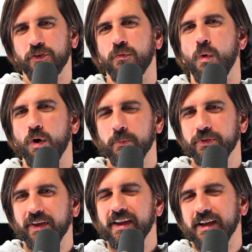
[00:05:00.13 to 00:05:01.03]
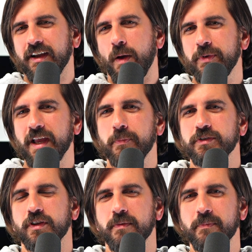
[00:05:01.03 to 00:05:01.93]
of warmth coming up
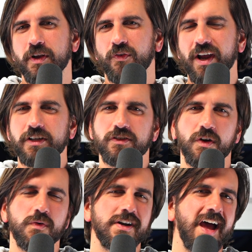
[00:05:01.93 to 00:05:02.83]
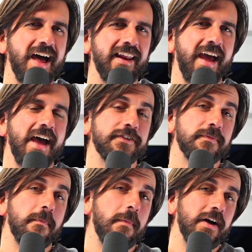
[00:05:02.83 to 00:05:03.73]
into the mid-range, though not as
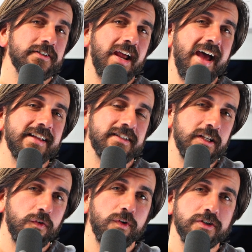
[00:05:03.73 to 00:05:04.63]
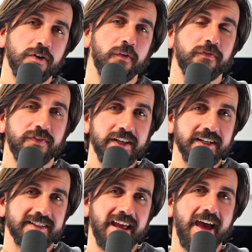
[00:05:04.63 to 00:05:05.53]
much as the original
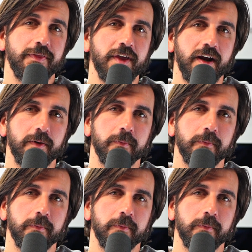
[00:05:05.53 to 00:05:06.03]
Phoenix had there.